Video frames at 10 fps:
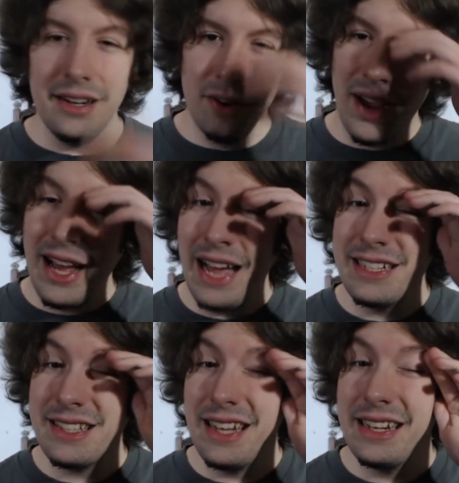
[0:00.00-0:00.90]
I don't know. I,
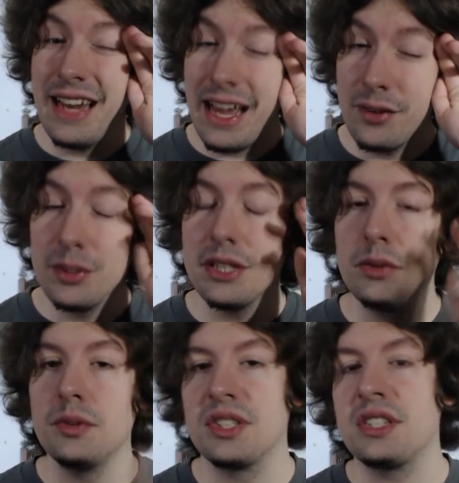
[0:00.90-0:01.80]
I, just thought it had a
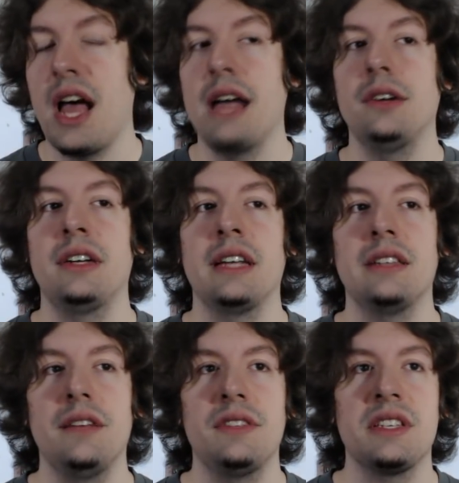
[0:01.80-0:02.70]
really cool style, and
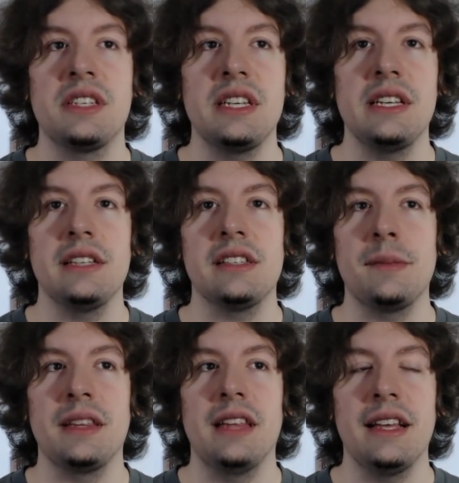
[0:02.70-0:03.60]
I'd love to see
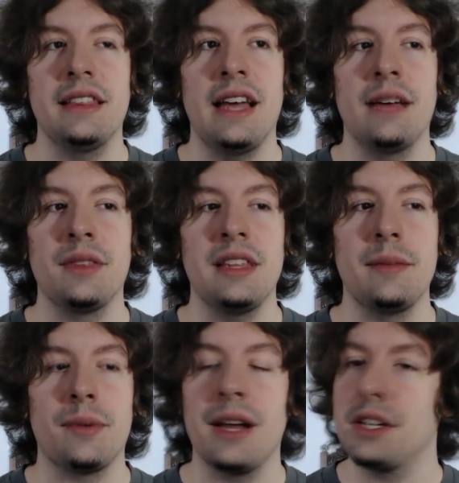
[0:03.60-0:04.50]
something like that with
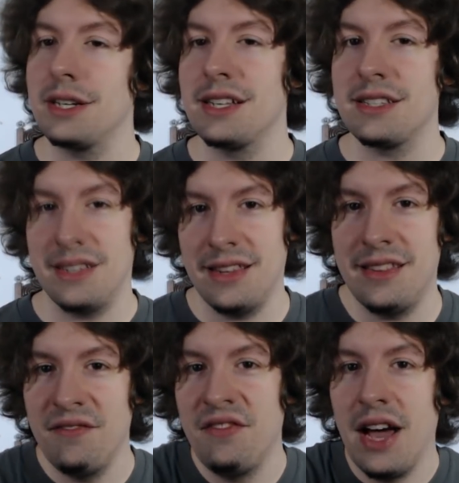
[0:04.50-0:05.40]
the impressionist
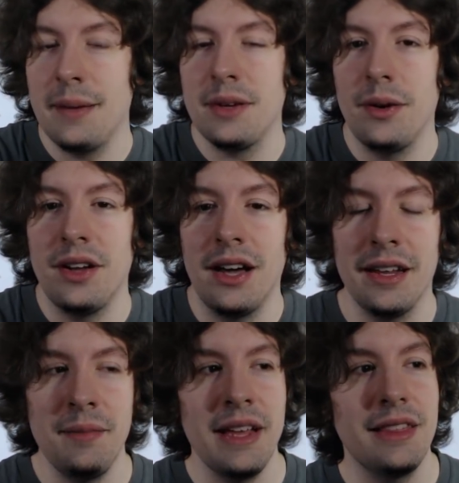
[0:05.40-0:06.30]
vibe going
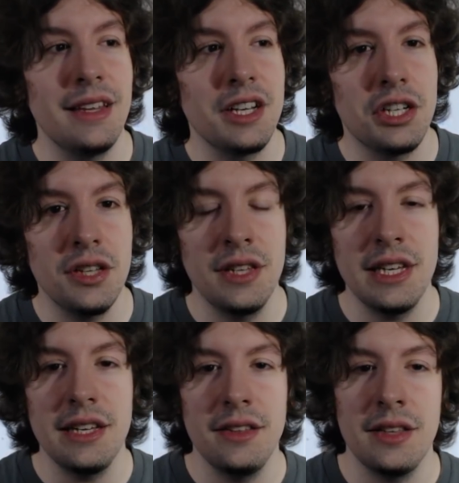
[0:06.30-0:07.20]
on. It made the
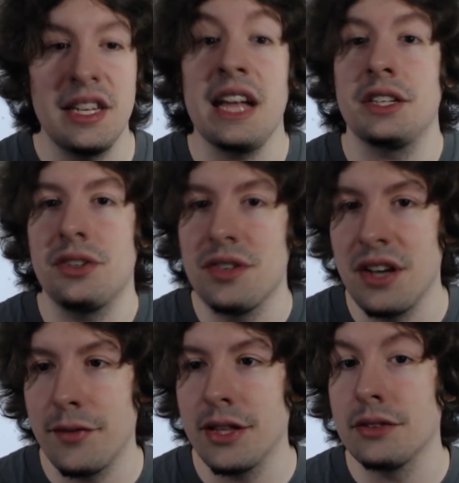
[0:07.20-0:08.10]
the the textures
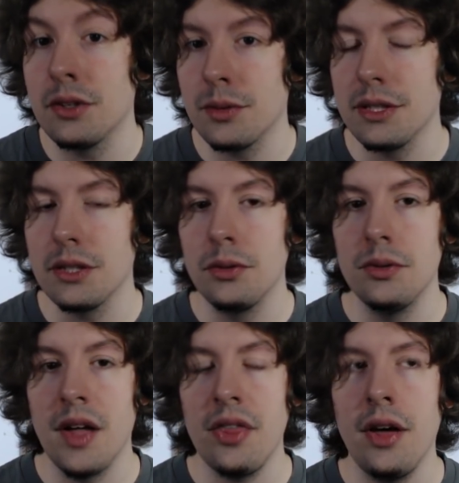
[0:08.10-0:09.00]
and everything look really
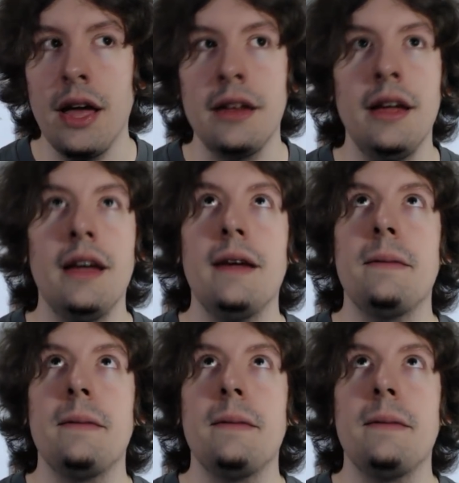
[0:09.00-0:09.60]
cool. I thought,